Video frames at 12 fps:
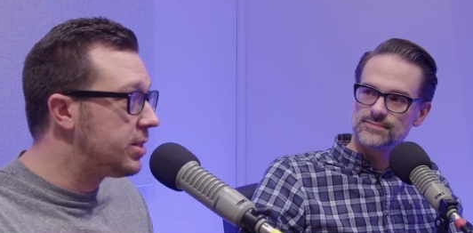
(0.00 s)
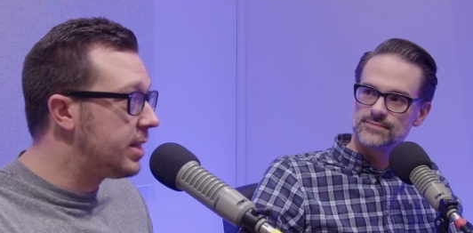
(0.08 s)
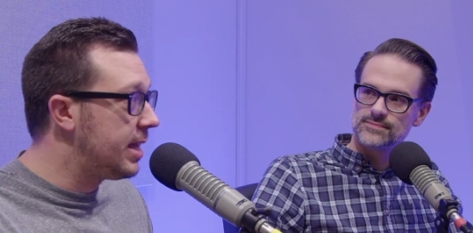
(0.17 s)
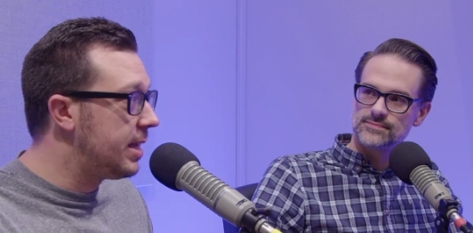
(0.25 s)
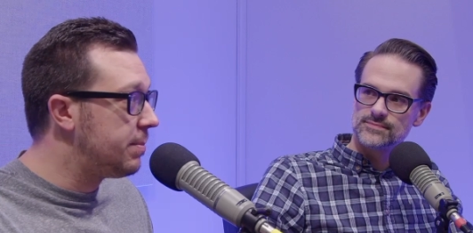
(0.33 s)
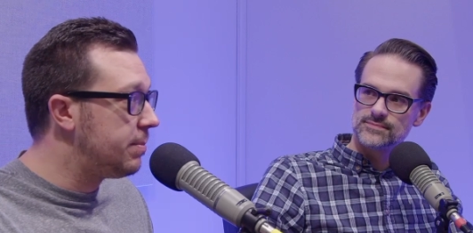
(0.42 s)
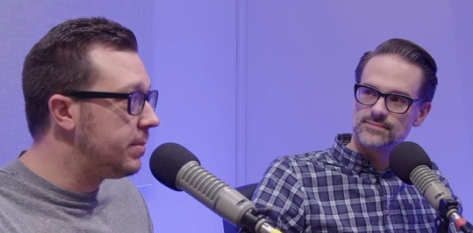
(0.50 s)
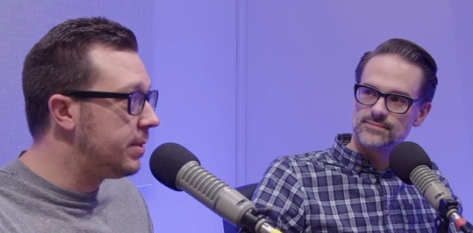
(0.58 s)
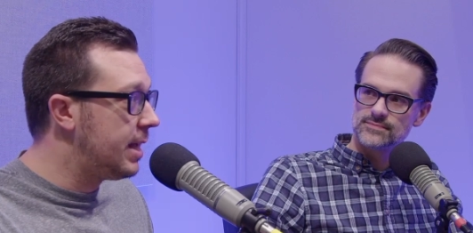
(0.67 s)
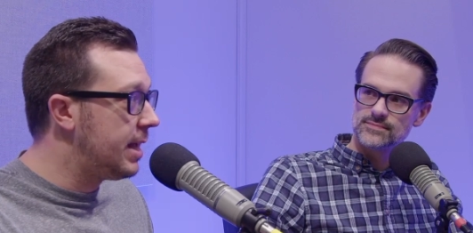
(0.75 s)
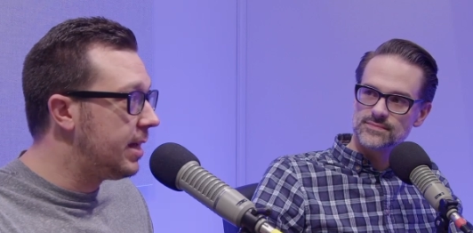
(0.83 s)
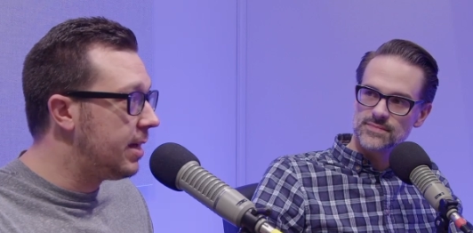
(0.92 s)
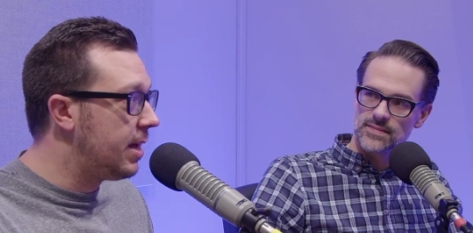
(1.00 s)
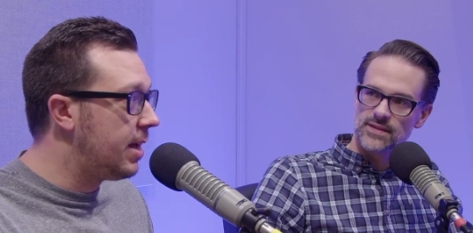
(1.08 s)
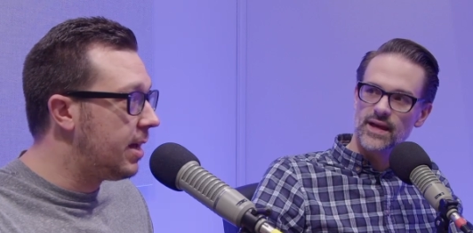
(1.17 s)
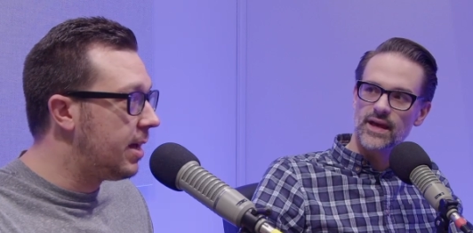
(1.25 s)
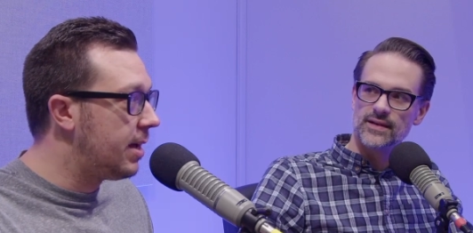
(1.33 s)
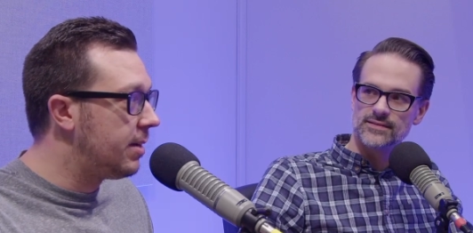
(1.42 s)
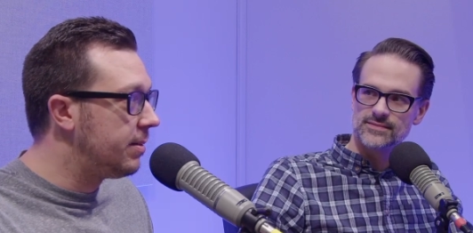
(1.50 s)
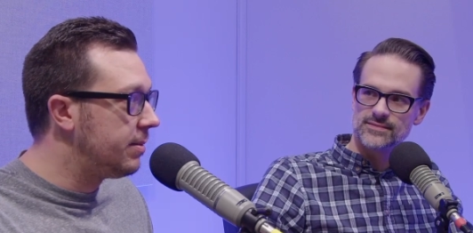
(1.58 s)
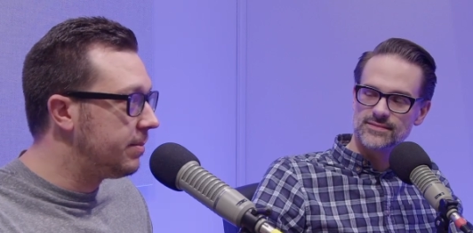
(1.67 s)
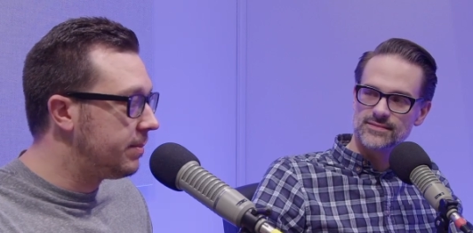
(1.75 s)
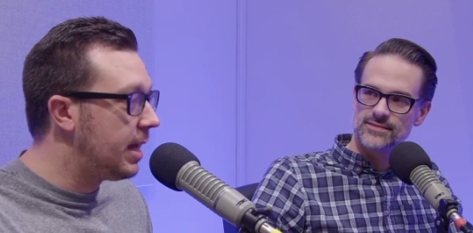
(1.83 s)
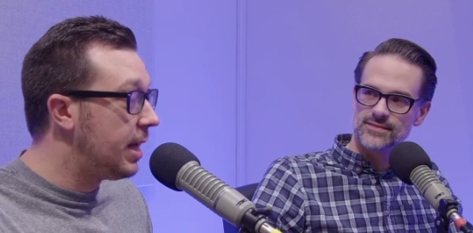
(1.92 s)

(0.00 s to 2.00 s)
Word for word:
Speaker 1: they yes. they, uh, yes. they